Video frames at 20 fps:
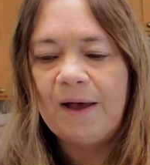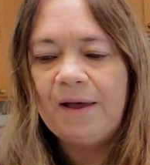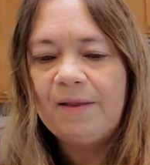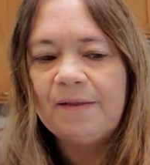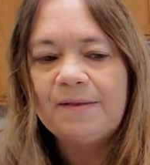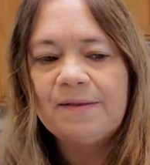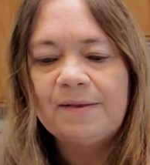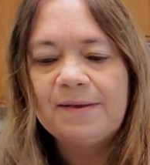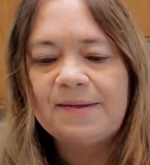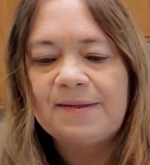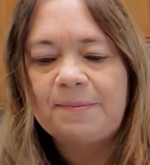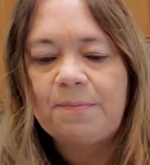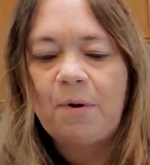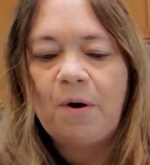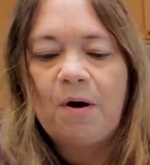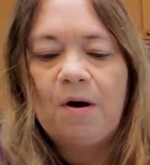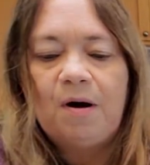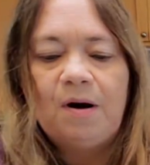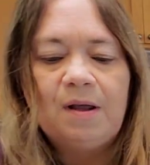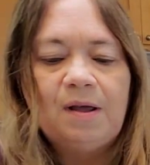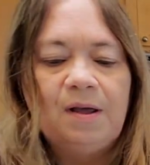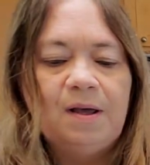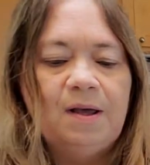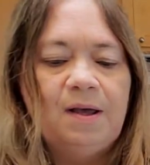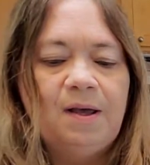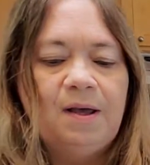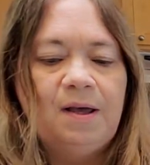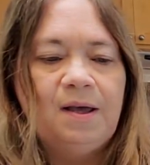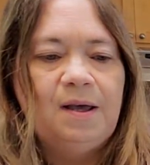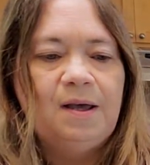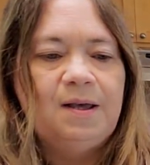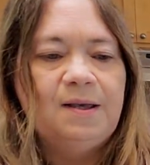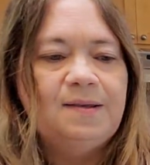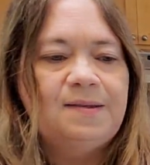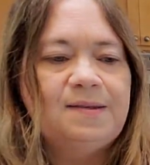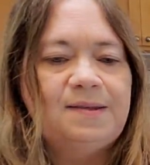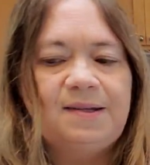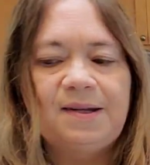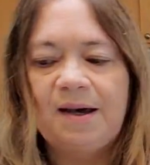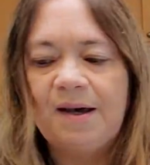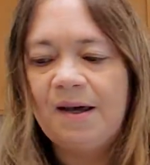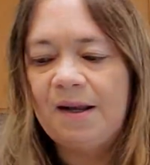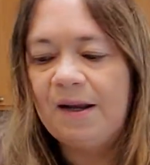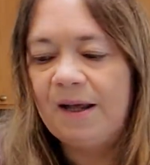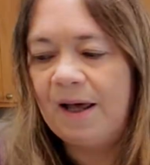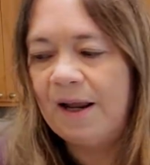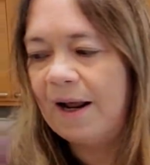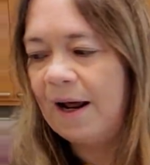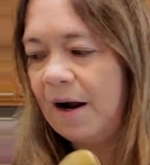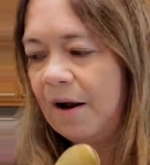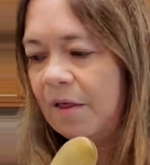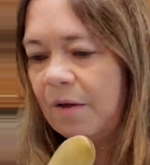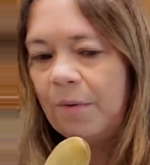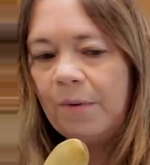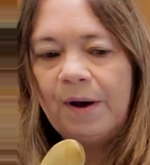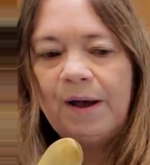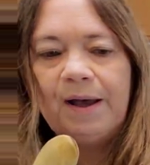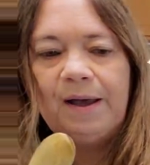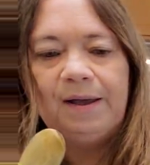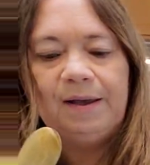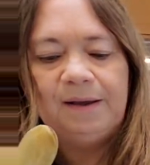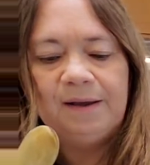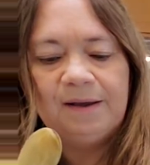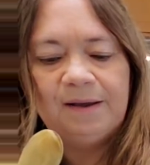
and this part is done and out of the way.